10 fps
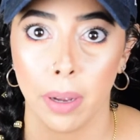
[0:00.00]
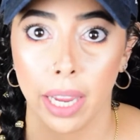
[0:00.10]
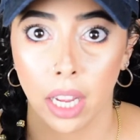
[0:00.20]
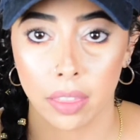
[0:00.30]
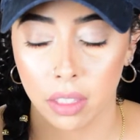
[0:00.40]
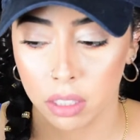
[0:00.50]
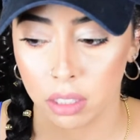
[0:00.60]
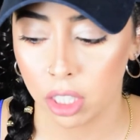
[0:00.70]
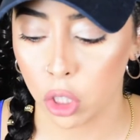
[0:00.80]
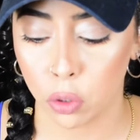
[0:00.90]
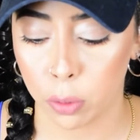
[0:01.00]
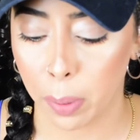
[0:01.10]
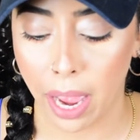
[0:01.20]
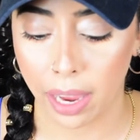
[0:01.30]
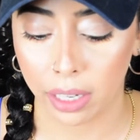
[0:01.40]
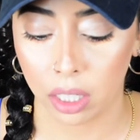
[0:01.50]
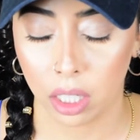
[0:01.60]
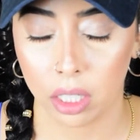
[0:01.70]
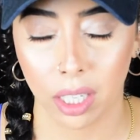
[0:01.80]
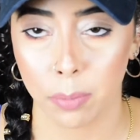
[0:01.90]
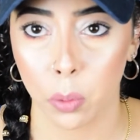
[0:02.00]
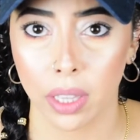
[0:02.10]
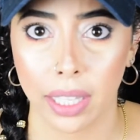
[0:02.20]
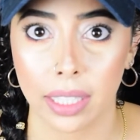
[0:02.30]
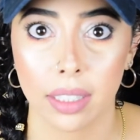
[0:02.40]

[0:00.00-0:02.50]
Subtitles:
I got this huge pack, comes with like